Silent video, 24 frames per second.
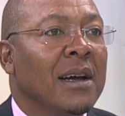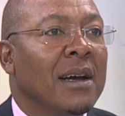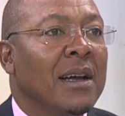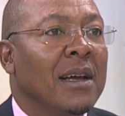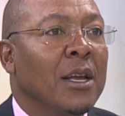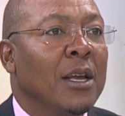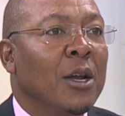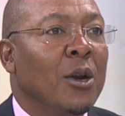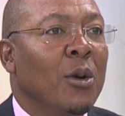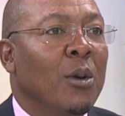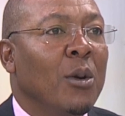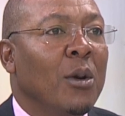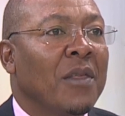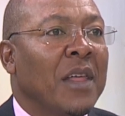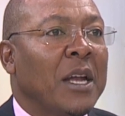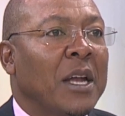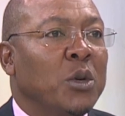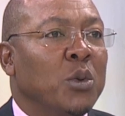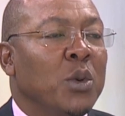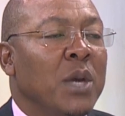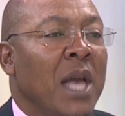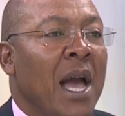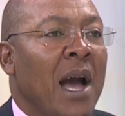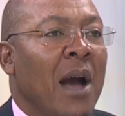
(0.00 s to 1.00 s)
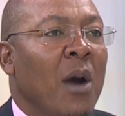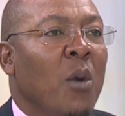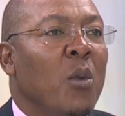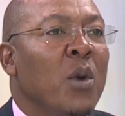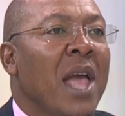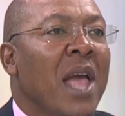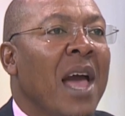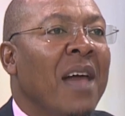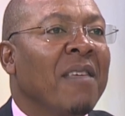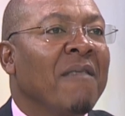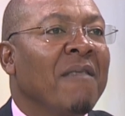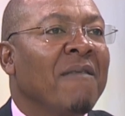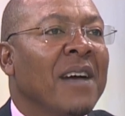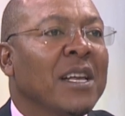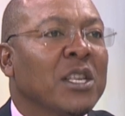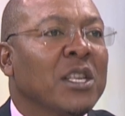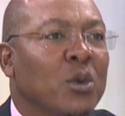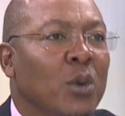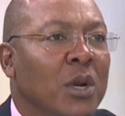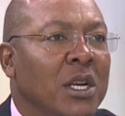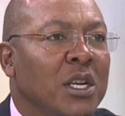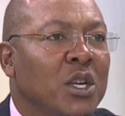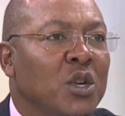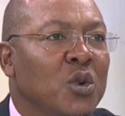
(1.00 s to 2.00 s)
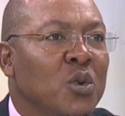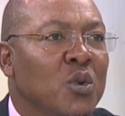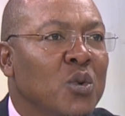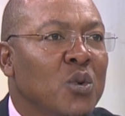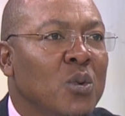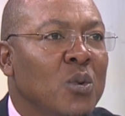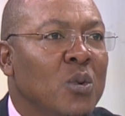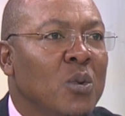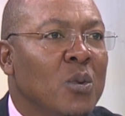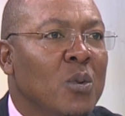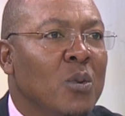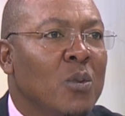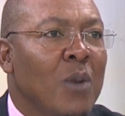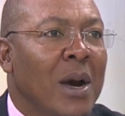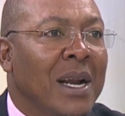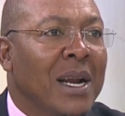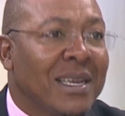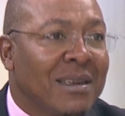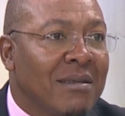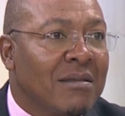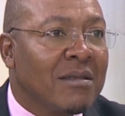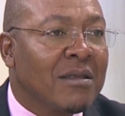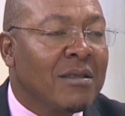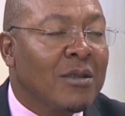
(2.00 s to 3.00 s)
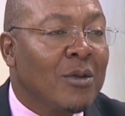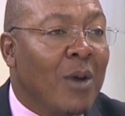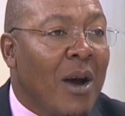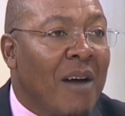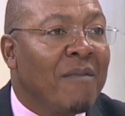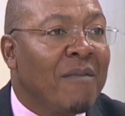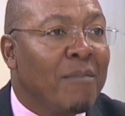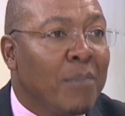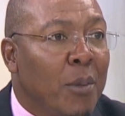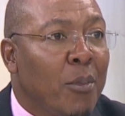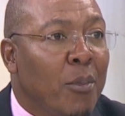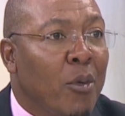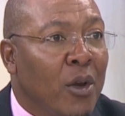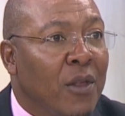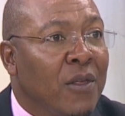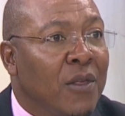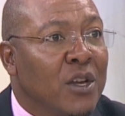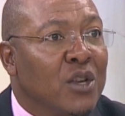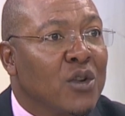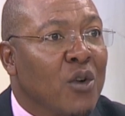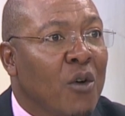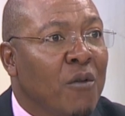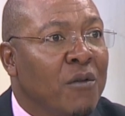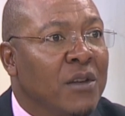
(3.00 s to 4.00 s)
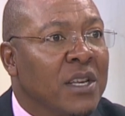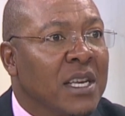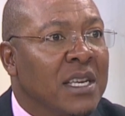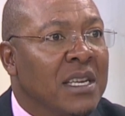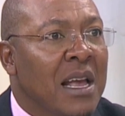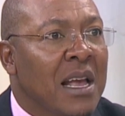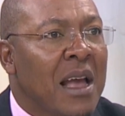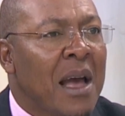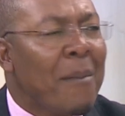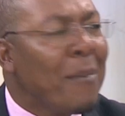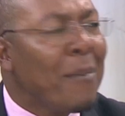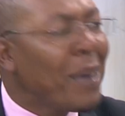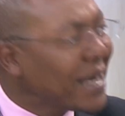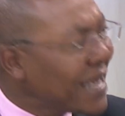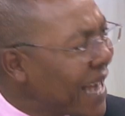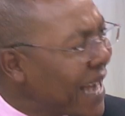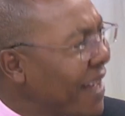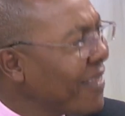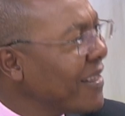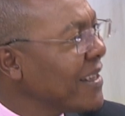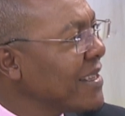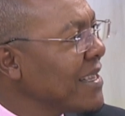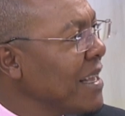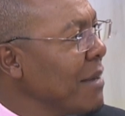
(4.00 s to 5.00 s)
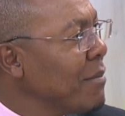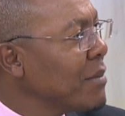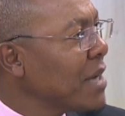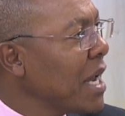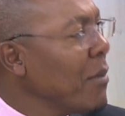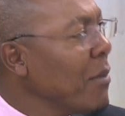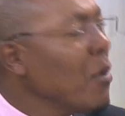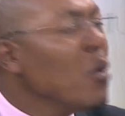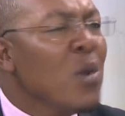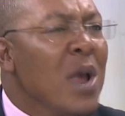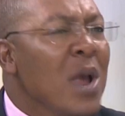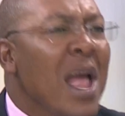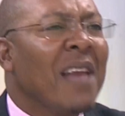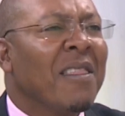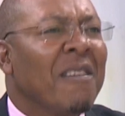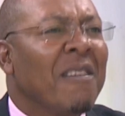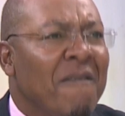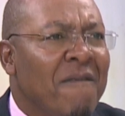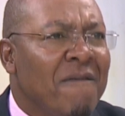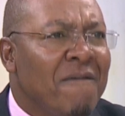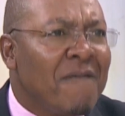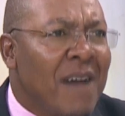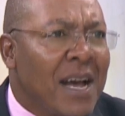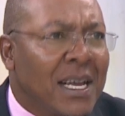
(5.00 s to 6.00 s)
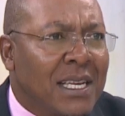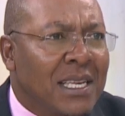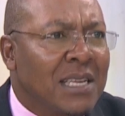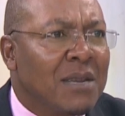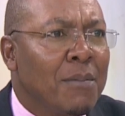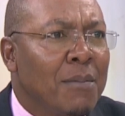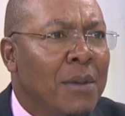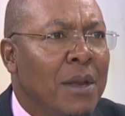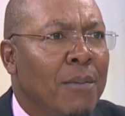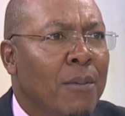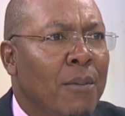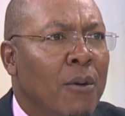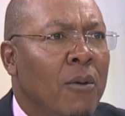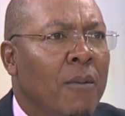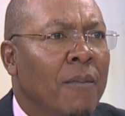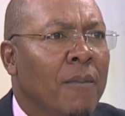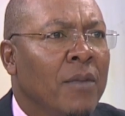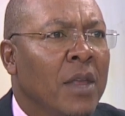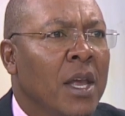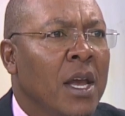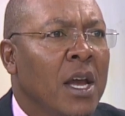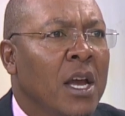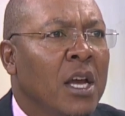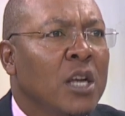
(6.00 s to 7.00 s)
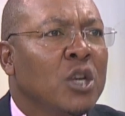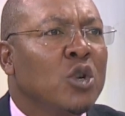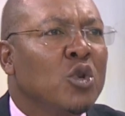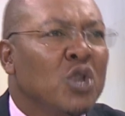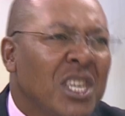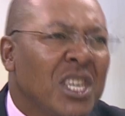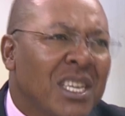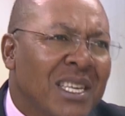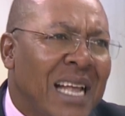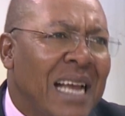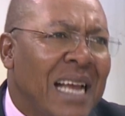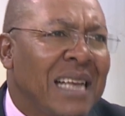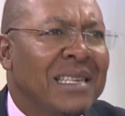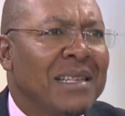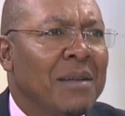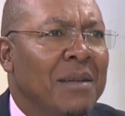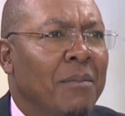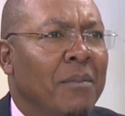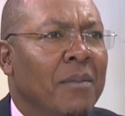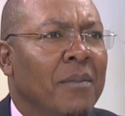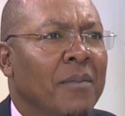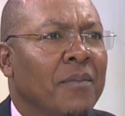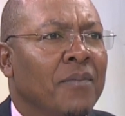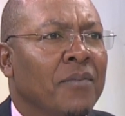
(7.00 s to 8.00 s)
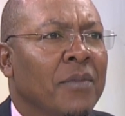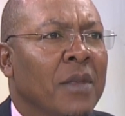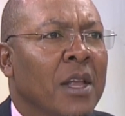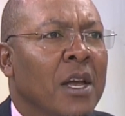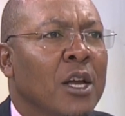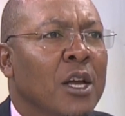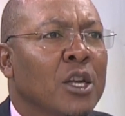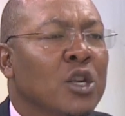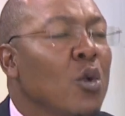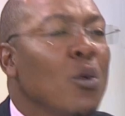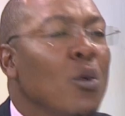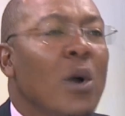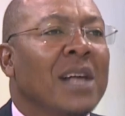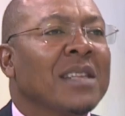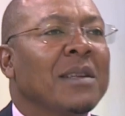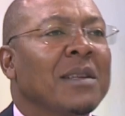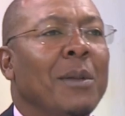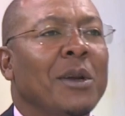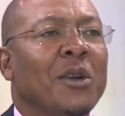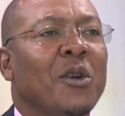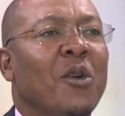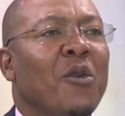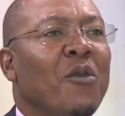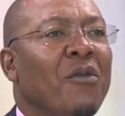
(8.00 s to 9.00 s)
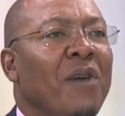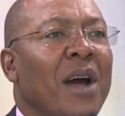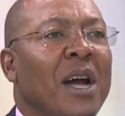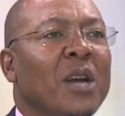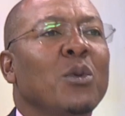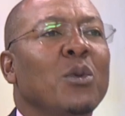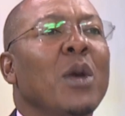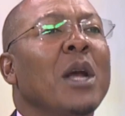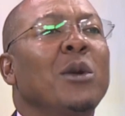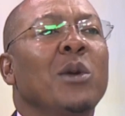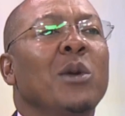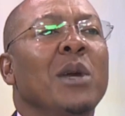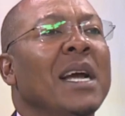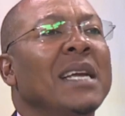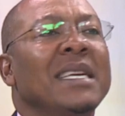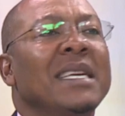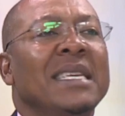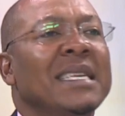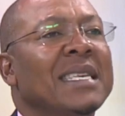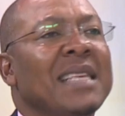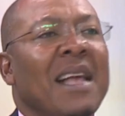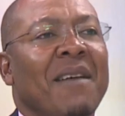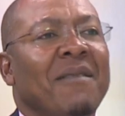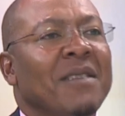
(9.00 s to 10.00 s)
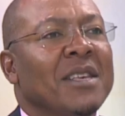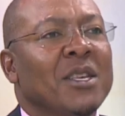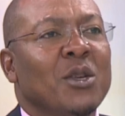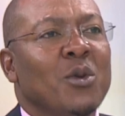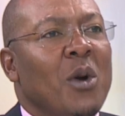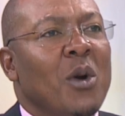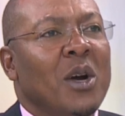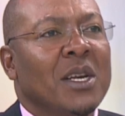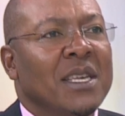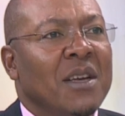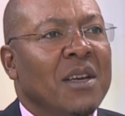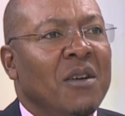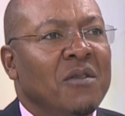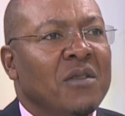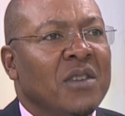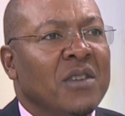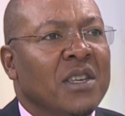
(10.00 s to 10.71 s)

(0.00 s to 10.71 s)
you know, that we are the first one to want to have people in these offices, but at the same time, we are the first people to chastise them. So as a matter of fact, we are doing a disservice to ourselves.